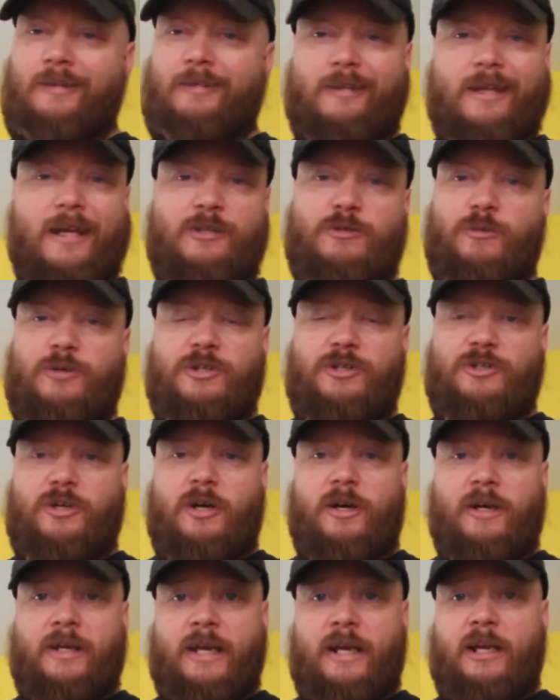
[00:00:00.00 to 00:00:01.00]
That's when you're
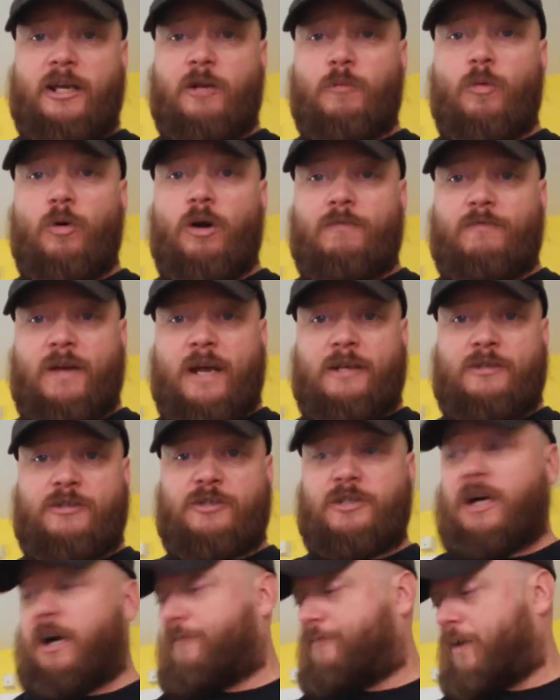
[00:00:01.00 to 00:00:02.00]
starting to get into more advanced
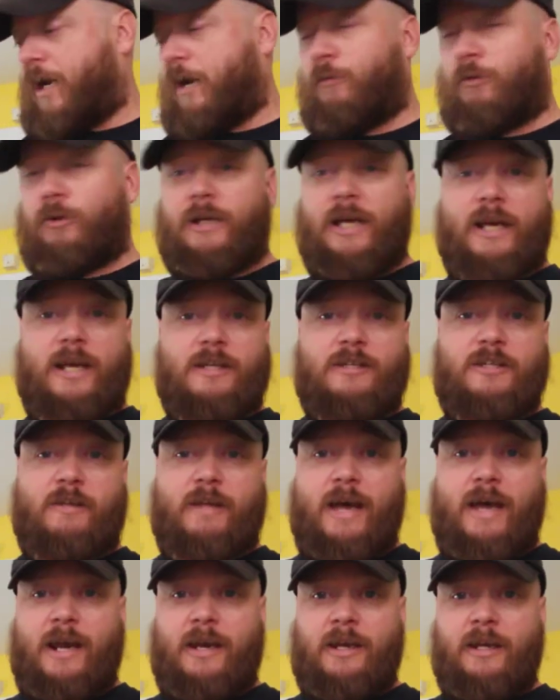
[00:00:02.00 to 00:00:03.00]
stuff. I will get into
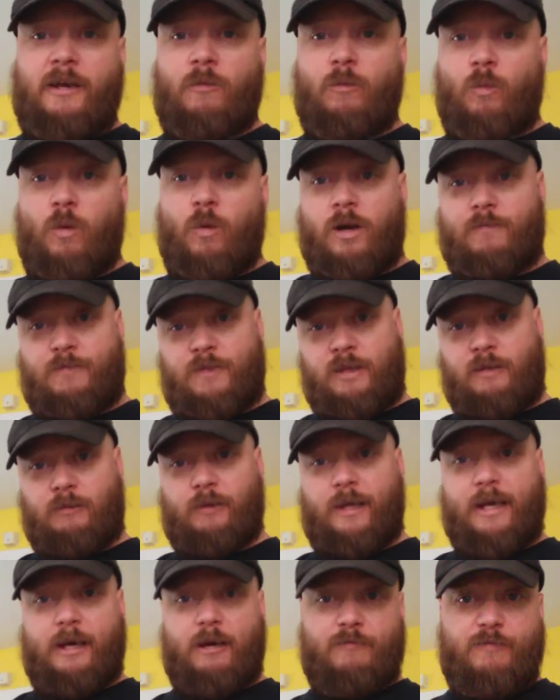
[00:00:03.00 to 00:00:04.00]
that in one of the
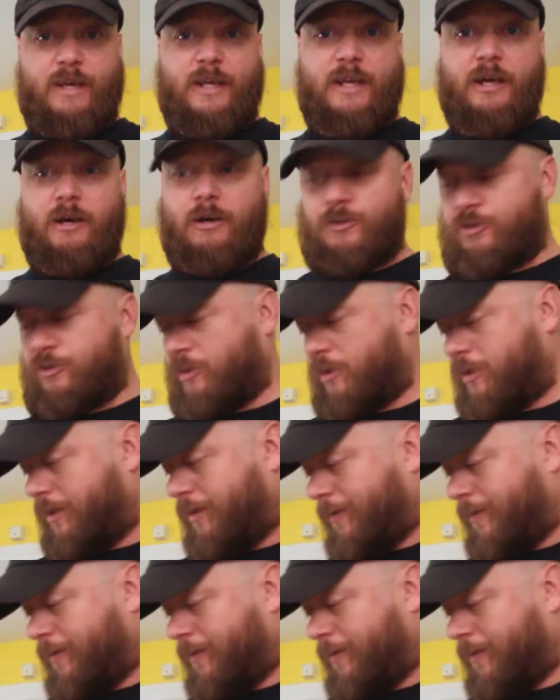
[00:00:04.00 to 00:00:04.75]
later videos.